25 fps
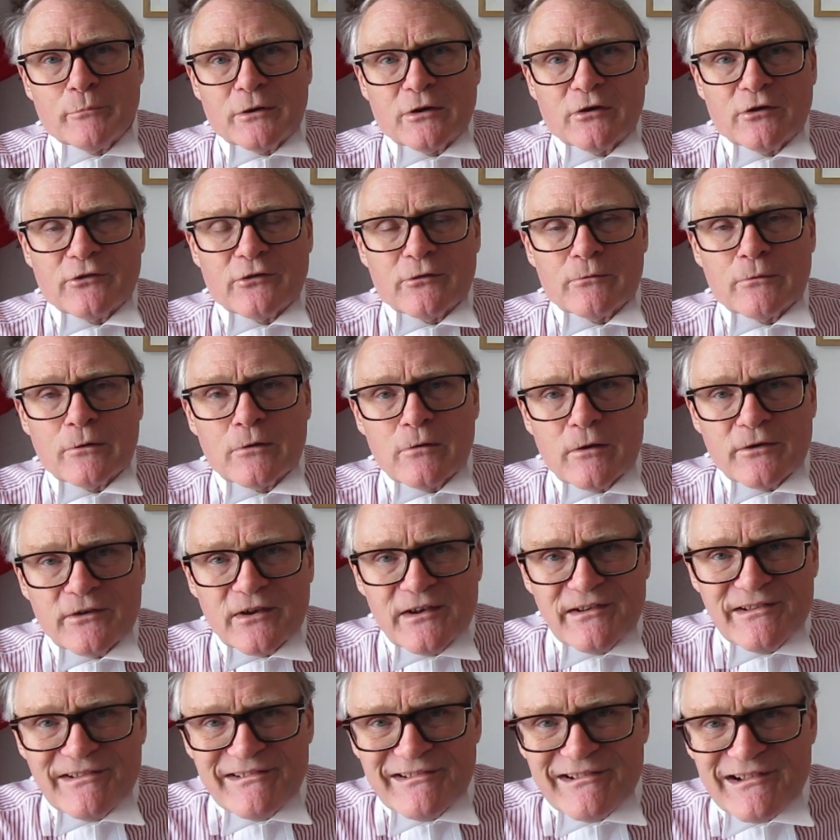because there were quite
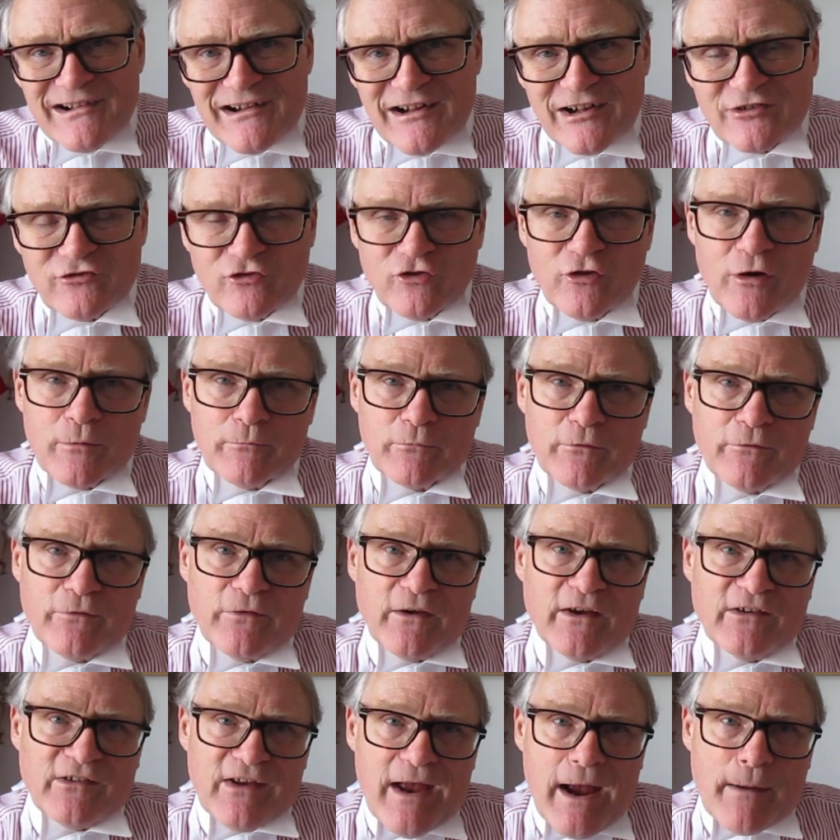a large number of
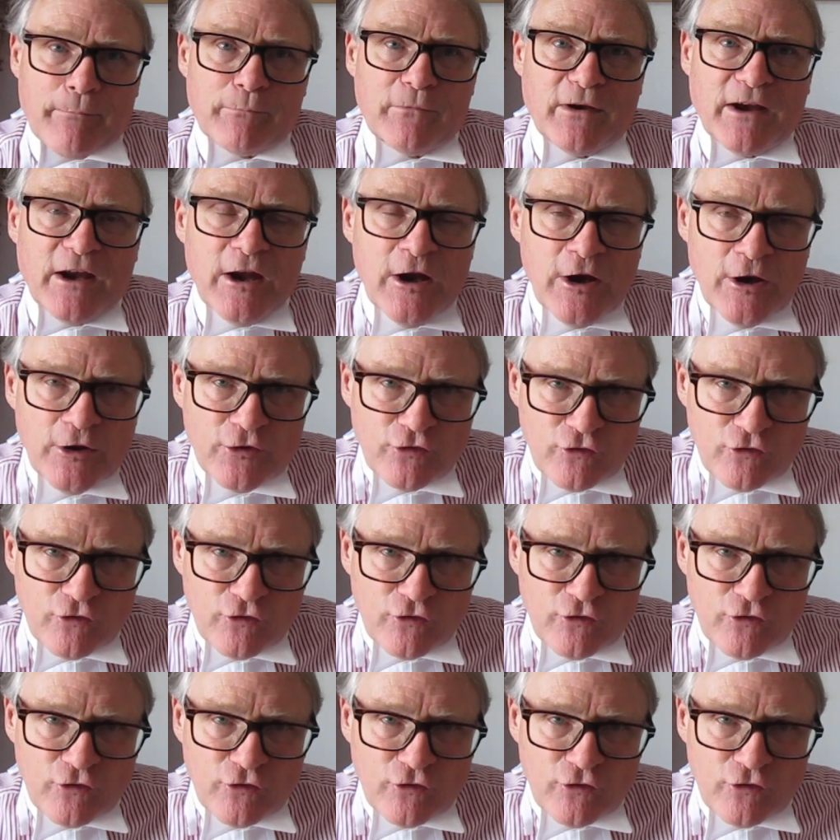things happening